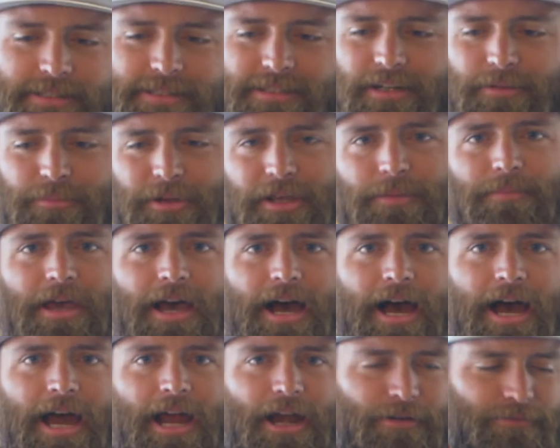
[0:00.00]
is going to be a bit
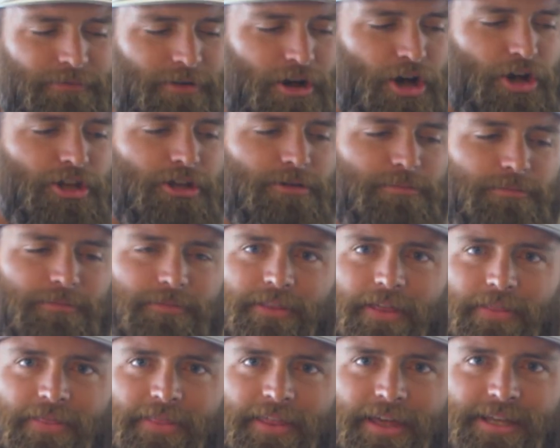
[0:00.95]
higher volume
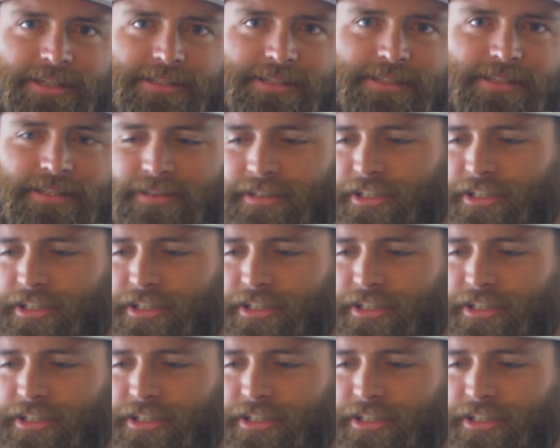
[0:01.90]
than this.